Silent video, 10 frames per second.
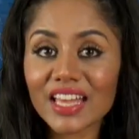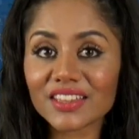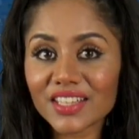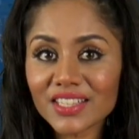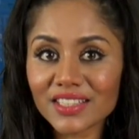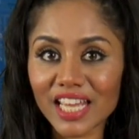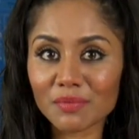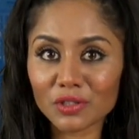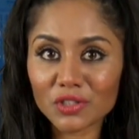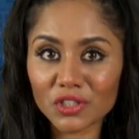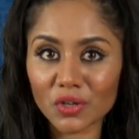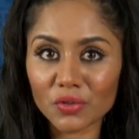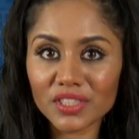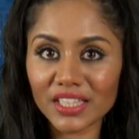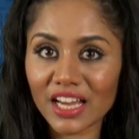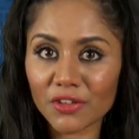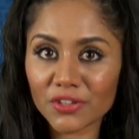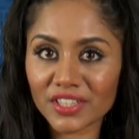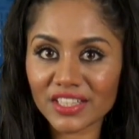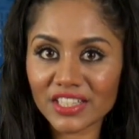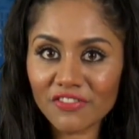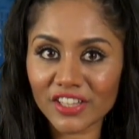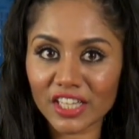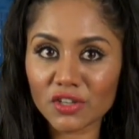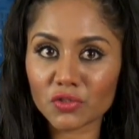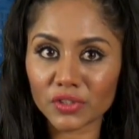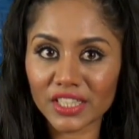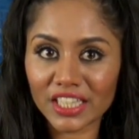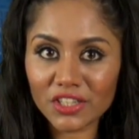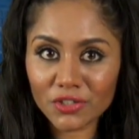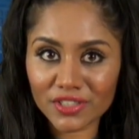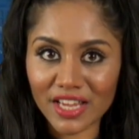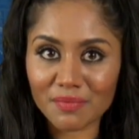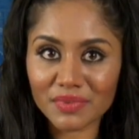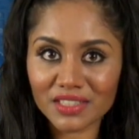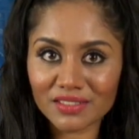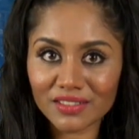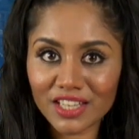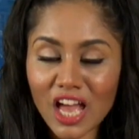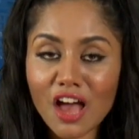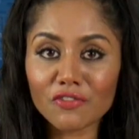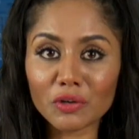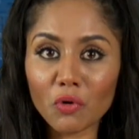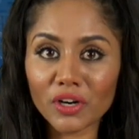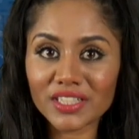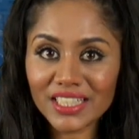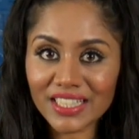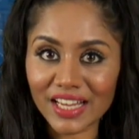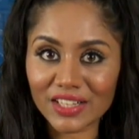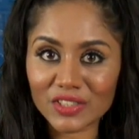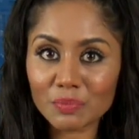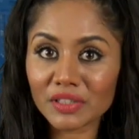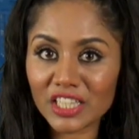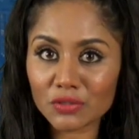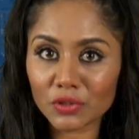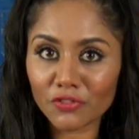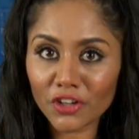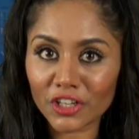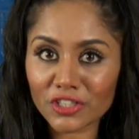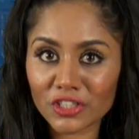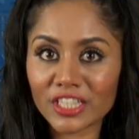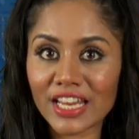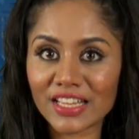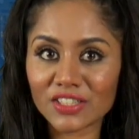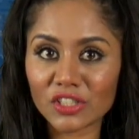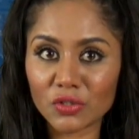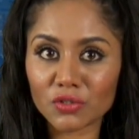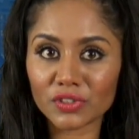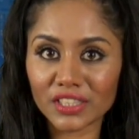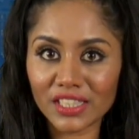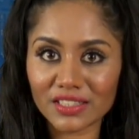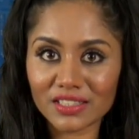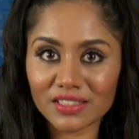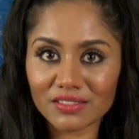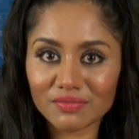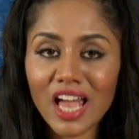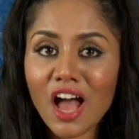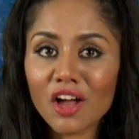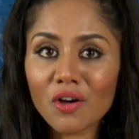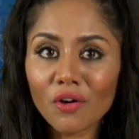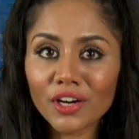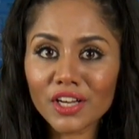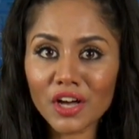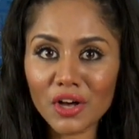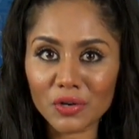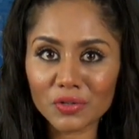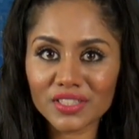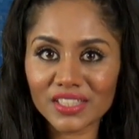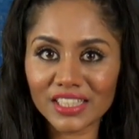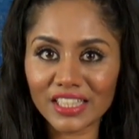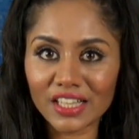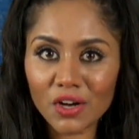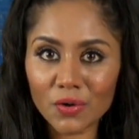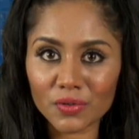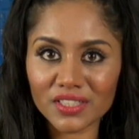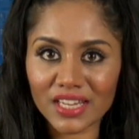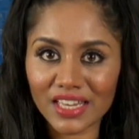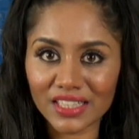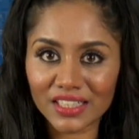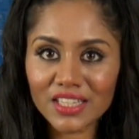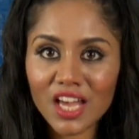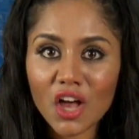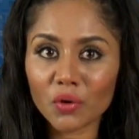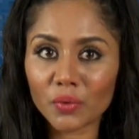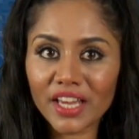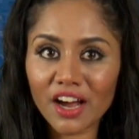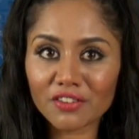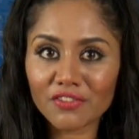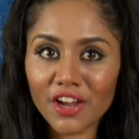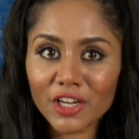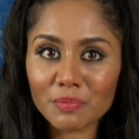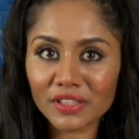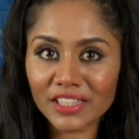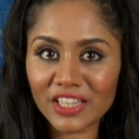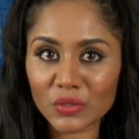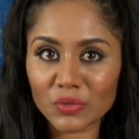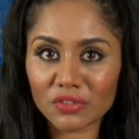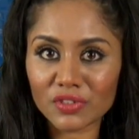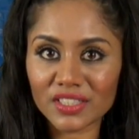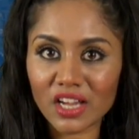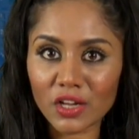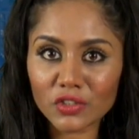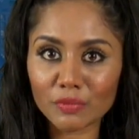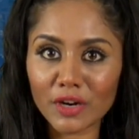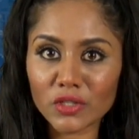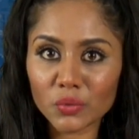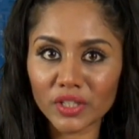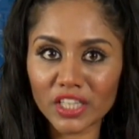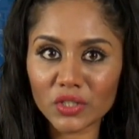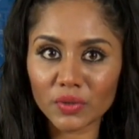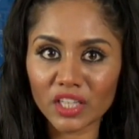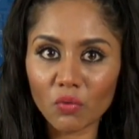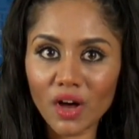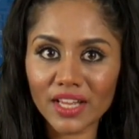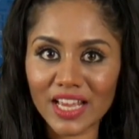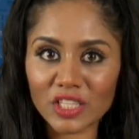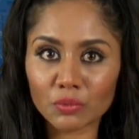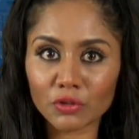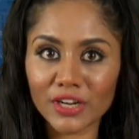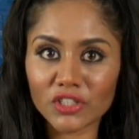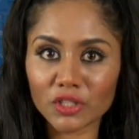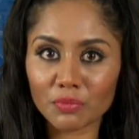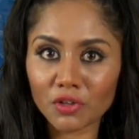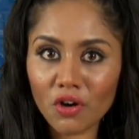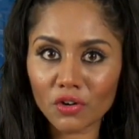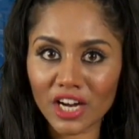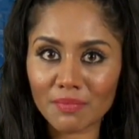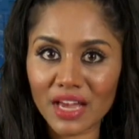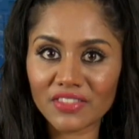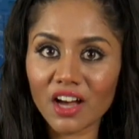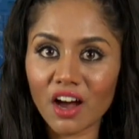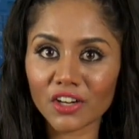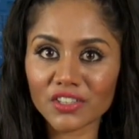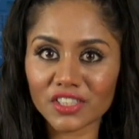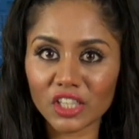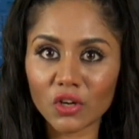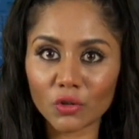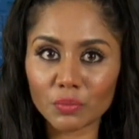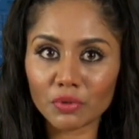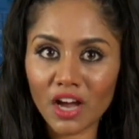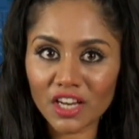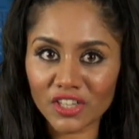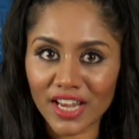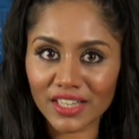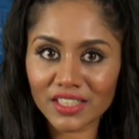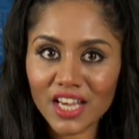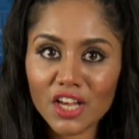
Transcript: This table shows the other significant drilling intercepts. For more details, please refer to today's news release. Cor Coe CEO stated, We are very pleased with the results from our 2021 exploration program at the RC Gold Project.